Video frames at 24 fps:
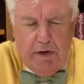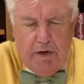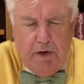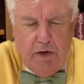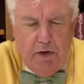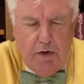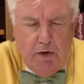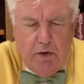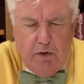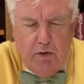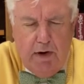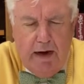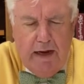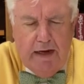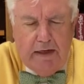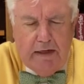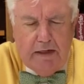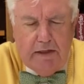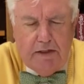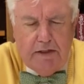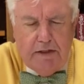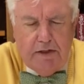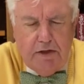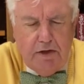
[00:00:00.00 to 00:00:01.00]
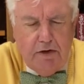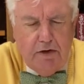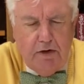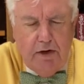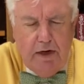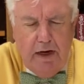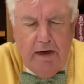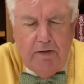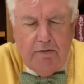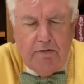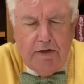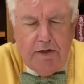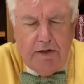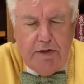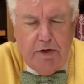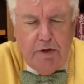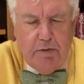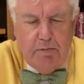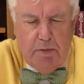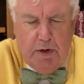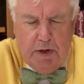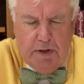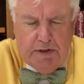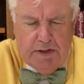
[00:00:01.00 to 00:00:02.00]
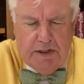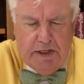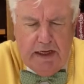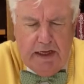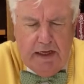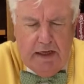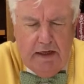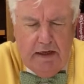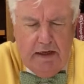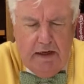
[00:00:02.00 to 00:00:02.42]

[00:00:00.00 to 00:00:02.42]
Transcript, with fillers: your greatness, your love, and your mercy.